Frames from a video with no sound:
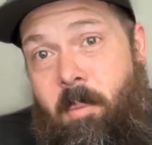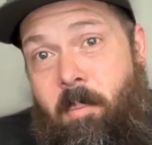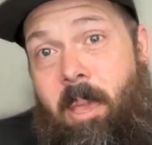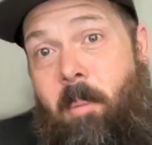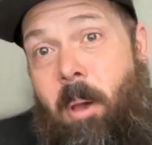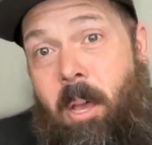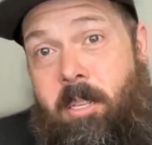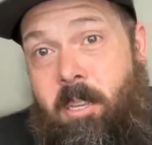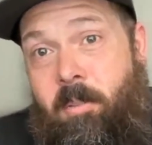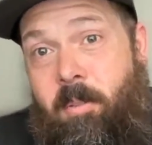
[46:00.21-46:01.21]
make it
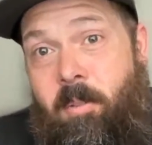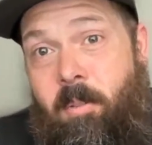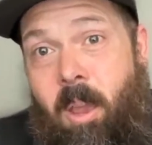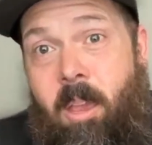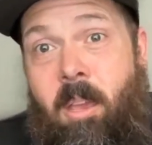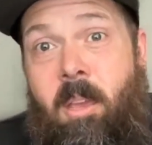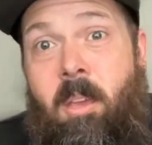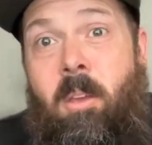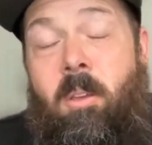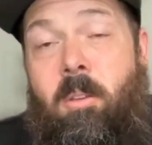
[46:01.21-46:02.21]
positive, right?
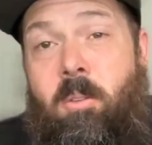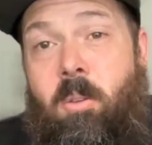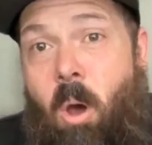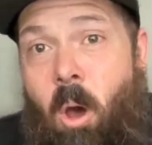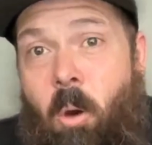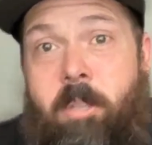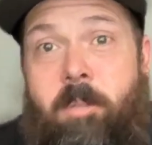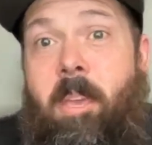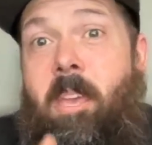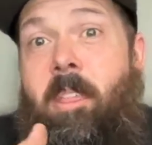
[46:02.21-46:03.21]
So
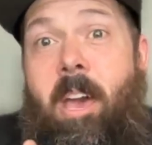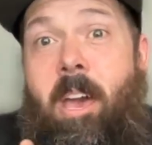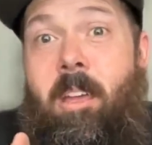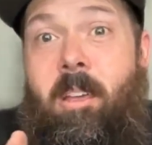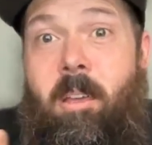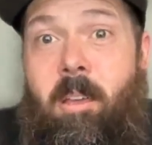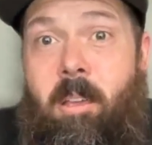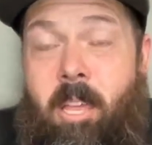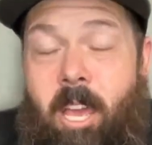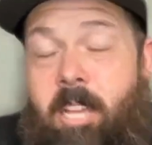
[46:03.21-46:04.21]
always making that
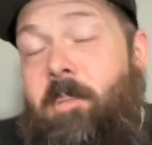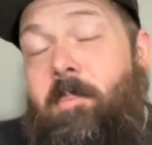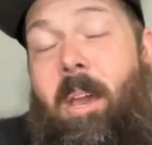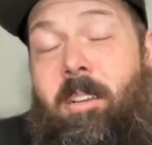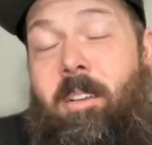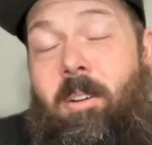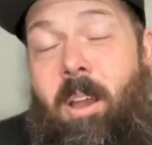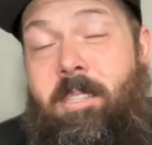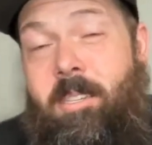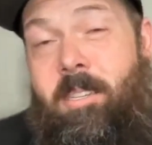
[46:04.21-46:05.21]
connection back to
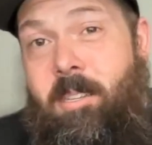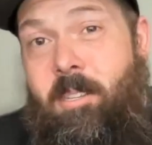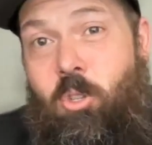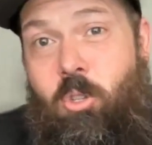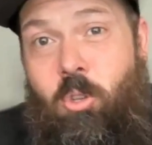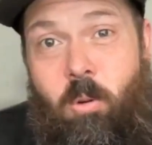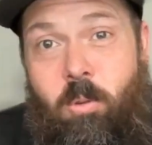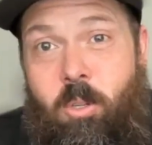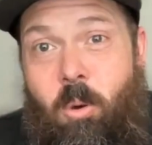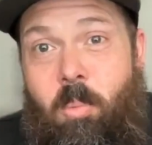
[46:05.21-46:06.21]
Christ.
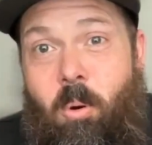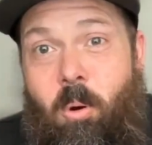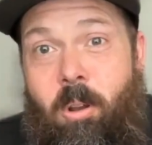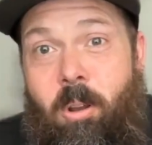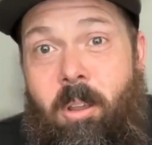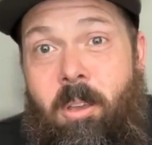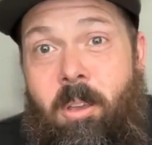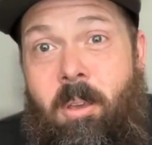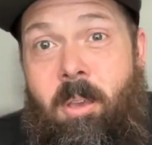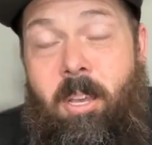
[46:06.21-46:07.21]
So important,
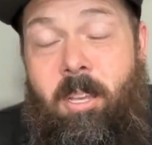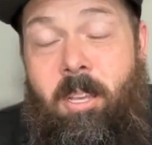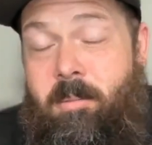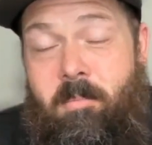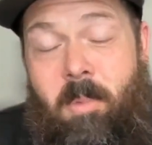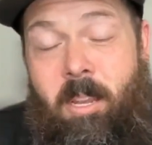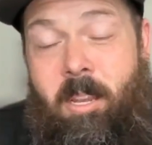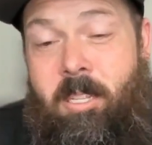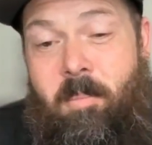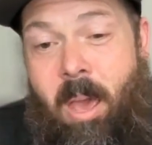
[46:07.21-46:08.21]
because it
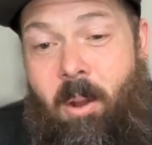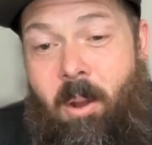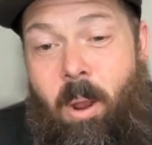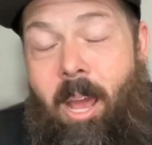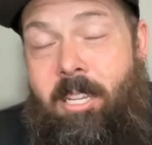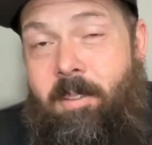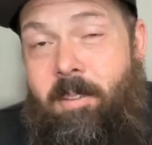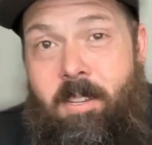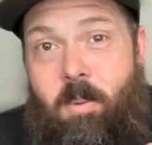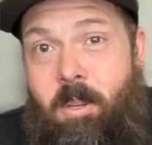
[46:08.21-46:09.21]
doesn't matter what
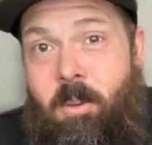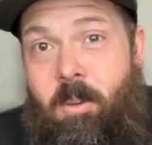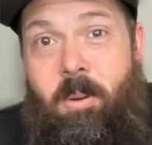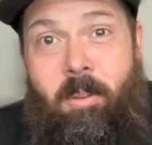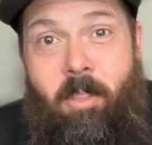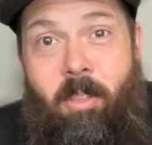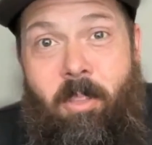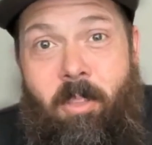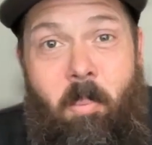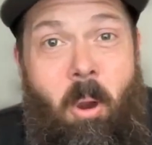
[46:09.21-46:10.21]
activities we do, and if they
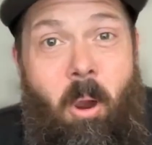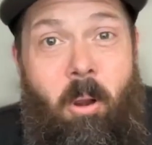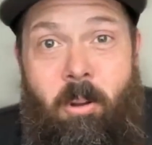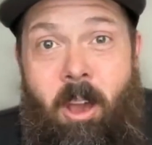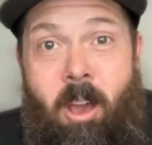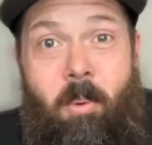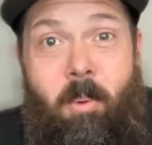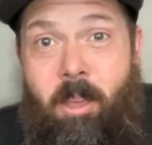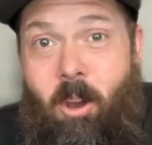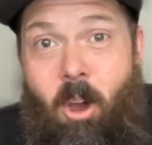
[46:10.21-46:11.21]
fall apart or
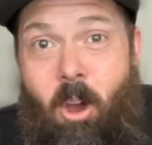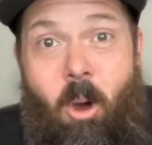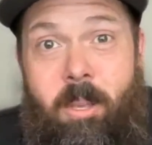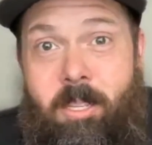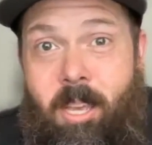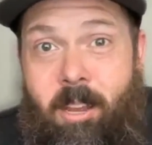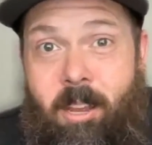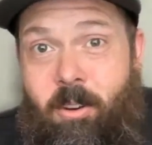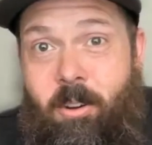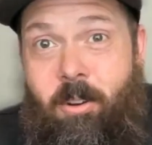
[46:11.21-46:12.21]
not, we can always
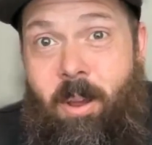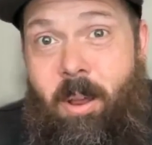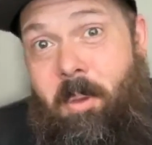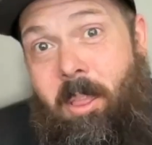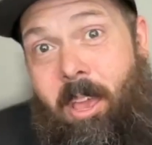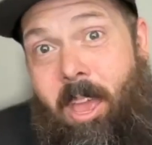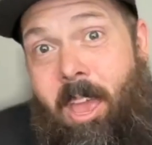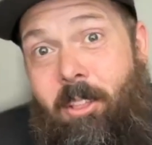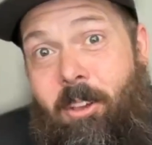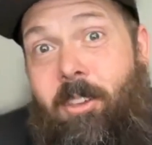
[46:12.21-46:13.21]
kind of turn it around and be like,
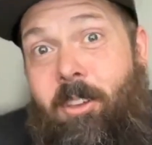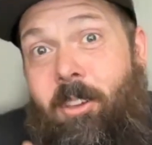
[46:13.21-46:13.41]
hey, look at